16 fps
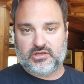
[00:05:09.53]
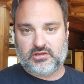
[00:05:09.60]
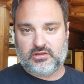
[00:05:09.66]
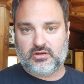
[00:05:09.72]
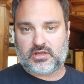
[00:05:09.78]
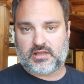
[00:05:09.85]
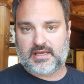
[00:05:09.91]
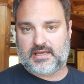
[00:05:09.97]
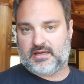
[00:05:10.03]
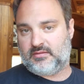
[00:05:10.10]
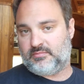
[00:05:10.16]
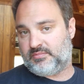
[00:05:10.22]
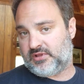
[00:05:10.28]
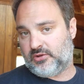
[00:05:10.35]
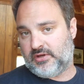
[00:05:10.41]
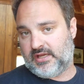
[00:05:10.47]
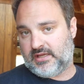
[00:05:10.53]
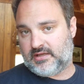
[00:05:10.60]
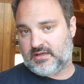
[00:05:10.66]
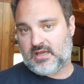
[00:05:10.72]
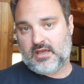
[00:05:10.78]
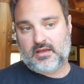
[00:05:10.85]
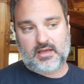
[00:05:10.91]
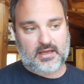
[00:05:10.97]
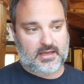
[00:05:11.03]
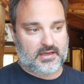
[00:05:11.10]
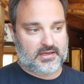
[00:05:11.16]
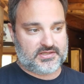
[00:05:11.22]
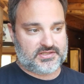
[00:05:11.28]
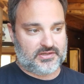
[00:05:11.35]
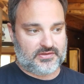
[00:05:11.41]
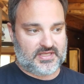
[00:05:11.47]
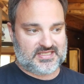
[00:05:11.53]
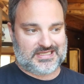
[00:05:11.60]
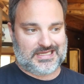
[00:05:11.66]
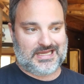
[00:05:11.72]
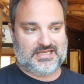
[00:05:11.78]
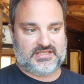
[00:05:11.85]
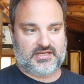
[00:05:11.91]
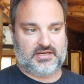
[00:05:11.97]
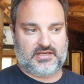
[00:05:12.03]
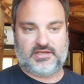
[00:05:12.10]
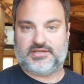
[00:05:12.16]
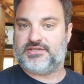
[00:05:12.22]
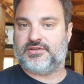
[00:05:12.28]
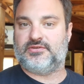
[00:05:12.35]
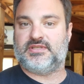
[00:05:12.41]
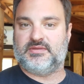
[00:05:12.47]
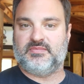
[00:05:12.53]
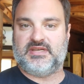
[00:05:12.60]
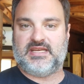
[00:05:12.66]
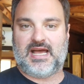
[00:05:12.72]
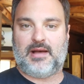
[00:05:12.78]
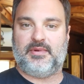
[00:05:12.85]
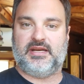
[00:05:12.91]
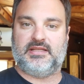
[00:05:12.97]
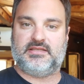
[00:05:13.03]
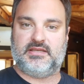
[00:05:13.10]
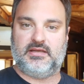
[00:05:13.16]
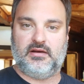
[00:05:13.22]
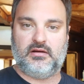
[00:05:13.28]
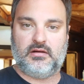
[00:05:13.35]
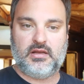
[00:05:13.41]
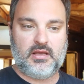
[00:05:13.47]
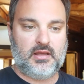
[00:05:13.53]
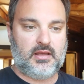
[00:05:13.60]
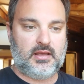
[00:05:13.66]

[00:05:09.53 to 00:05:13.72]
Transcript: but you look like an employee. So this guy's going to assert some dominance here.